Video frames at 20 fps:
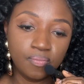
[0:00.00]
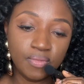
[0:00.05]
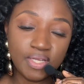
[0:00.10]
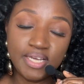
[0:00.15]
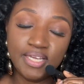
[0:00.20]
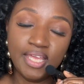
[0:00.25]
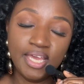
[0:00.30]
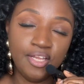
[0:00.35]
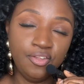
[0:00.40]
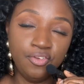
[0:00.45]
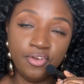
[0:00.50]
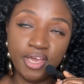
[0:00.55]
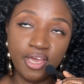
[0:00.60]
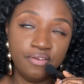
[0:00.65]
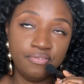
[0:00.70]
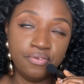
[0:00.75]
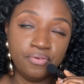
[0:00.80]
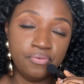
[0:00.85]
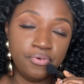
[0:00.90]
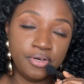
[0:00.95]
again, not
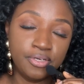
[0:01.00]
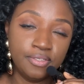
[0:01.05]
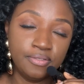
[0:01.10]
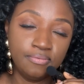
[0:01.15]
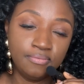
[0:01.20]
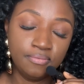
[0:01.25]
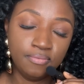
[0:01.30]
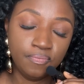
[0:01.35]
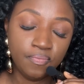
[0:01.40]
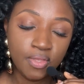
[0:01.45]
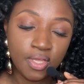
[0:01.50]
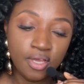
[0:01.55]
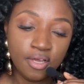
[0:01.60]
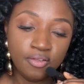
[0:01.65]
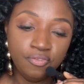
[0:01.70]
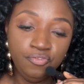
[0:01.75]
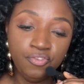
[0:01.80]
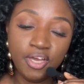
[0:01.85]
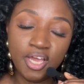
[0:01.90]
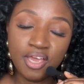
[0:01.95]
everyone
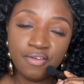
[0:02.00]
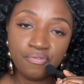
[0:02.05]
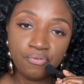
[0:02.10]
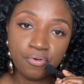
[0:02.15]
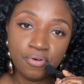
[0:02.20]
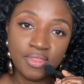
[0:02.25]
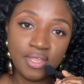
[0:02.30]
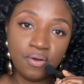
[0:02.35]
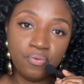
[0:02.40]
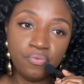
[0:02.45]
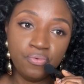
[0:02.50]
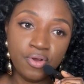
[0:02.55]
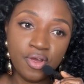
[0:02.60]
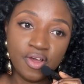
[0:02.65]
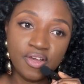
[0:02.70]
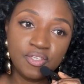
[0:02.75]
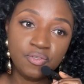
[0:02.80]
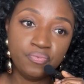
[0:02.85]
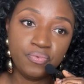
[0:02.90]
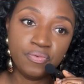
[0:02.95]
that
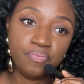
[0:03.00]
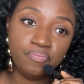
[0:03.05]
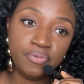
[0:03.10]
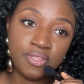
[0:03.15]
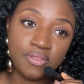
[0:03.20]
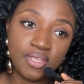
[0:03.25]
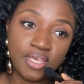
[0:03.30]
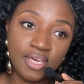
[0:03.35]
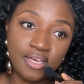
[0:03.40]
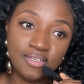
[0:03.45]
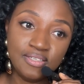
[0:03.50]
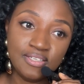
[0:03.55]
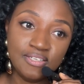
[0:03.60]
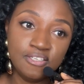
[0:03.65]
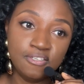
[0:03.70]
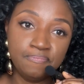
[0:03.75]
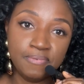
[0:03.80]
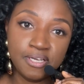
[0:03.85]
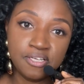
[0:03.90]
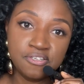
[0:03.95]
works with kids in
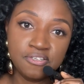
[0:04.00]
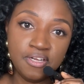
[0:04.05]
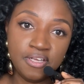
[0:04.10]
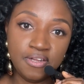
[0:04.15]
special